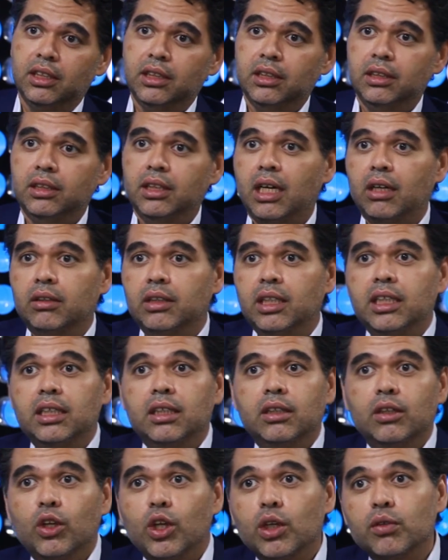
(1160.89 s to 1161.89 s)
Now, there are a
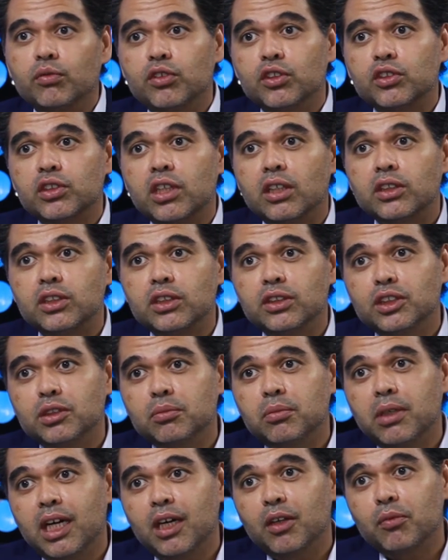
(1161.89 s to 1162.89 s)
lot of discussions
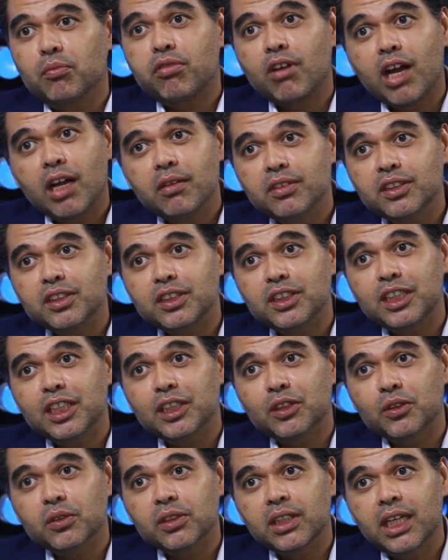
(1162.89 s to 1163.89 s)
about privacy and
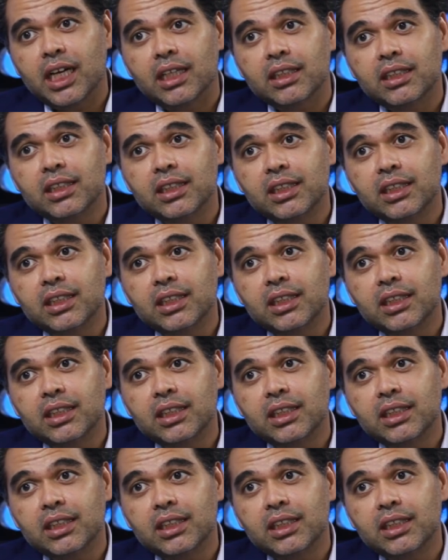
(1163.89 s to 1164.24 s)
all that.